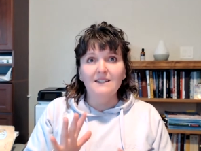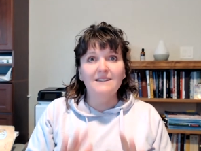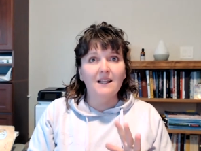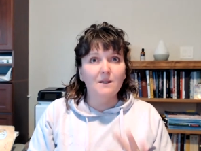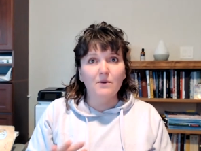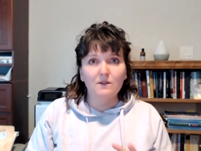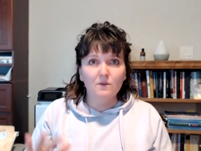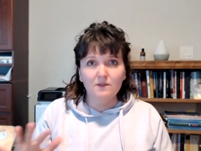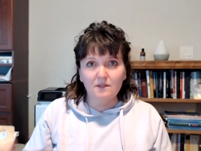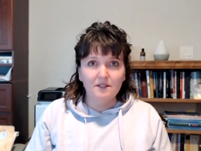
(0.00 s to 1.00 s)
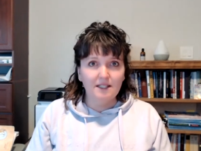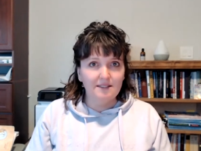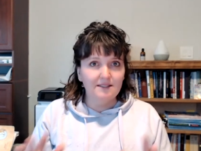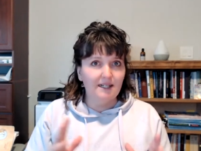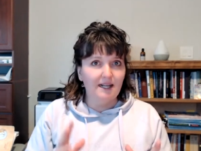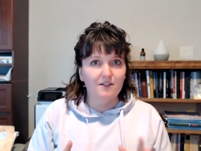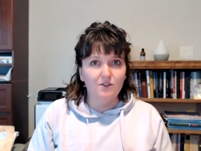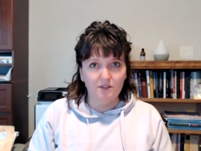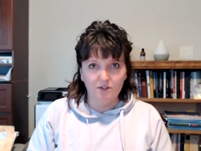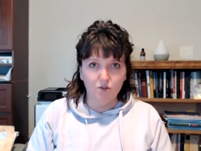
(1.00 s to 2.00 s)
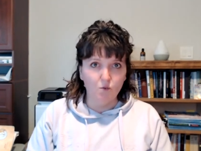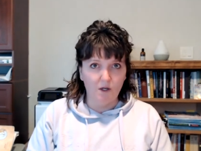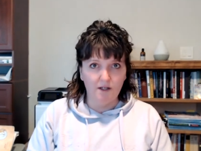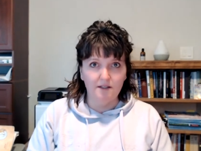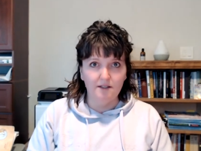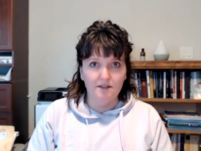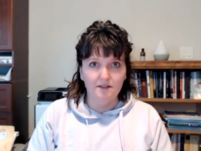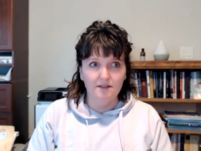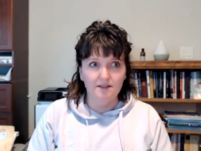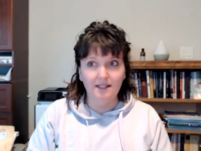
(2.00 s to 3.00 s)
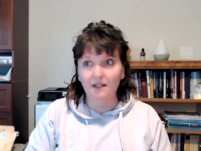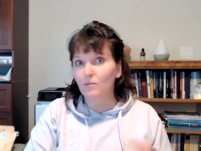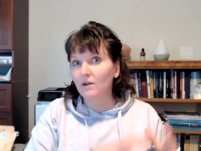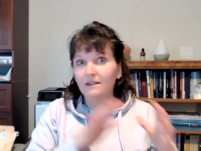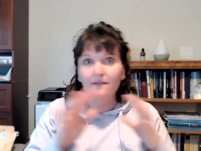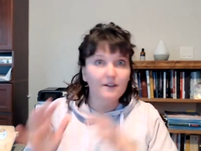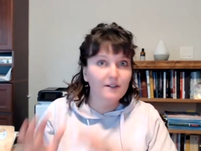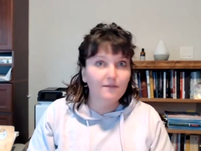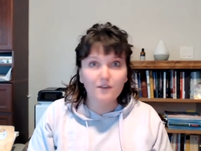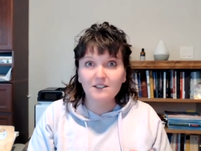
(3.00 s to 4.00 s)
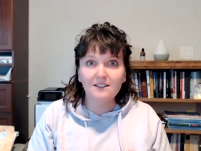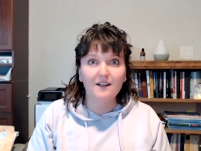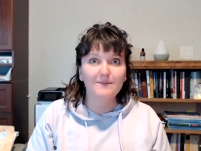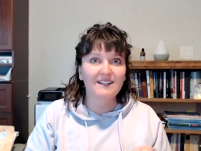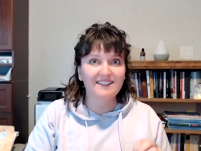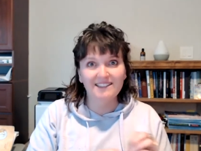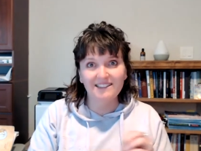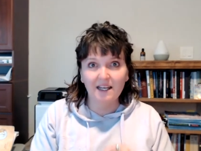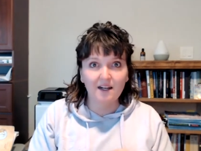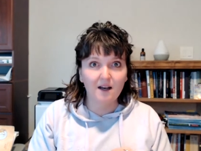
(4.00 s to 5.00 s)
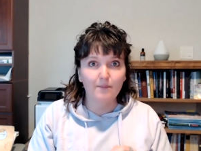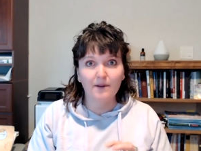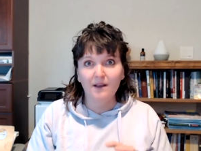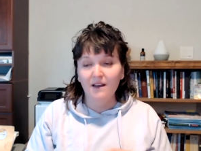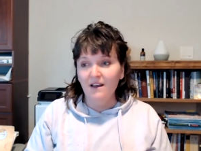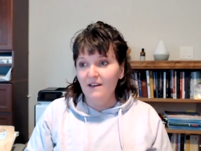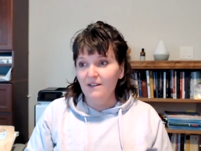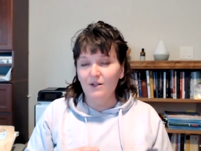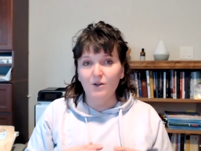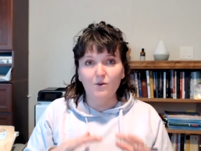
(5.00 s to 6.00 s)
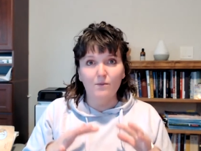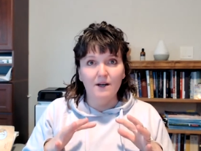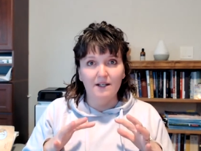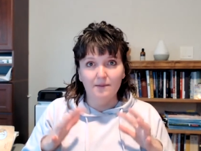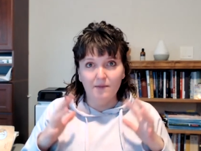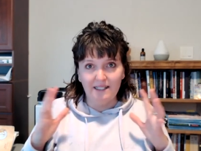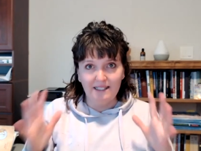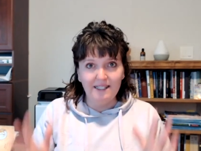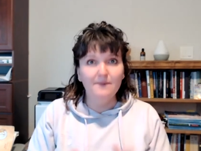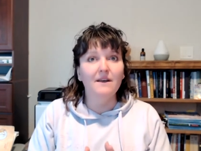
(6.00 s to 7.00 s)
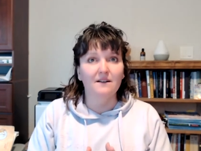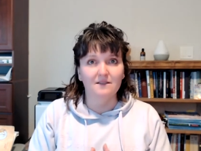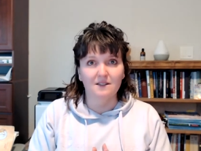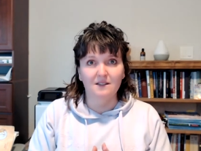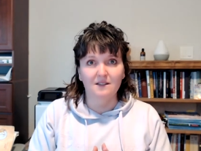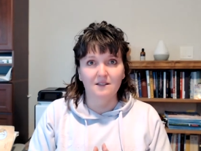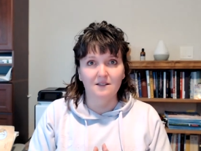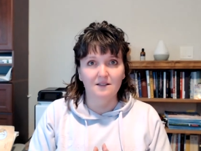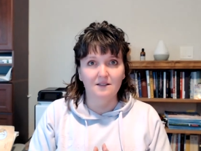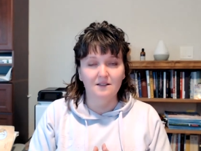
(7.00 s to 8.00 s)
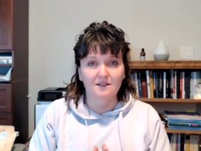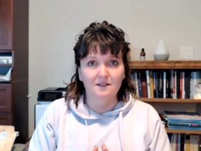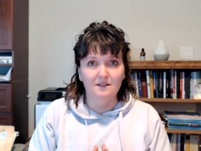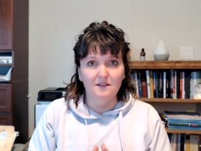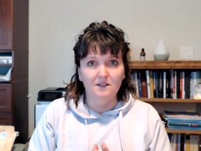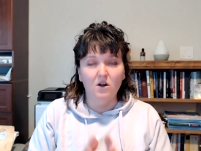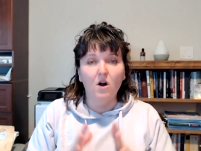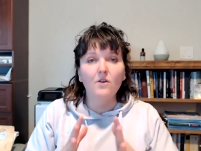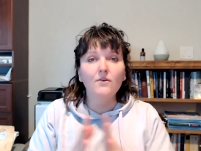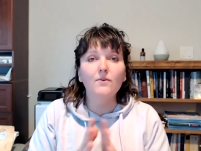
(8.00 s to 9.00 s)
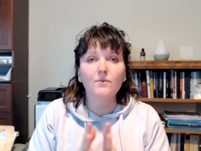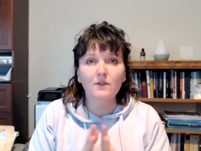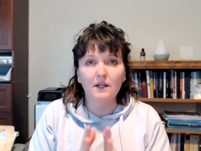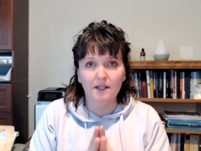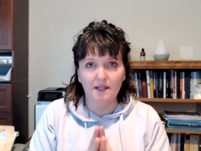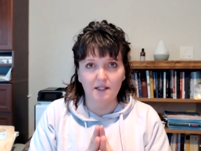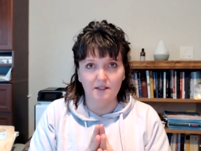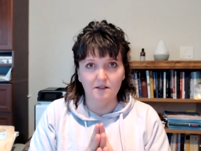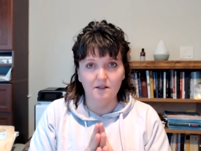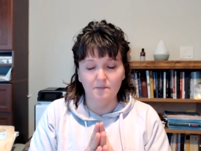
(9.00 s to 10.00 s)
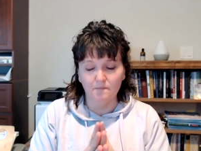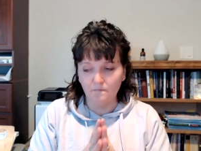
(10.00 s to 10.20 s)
Celebrate those little things that actually do work. Celebrate the very first time that I set up, you know, my emails, all of those kind of things.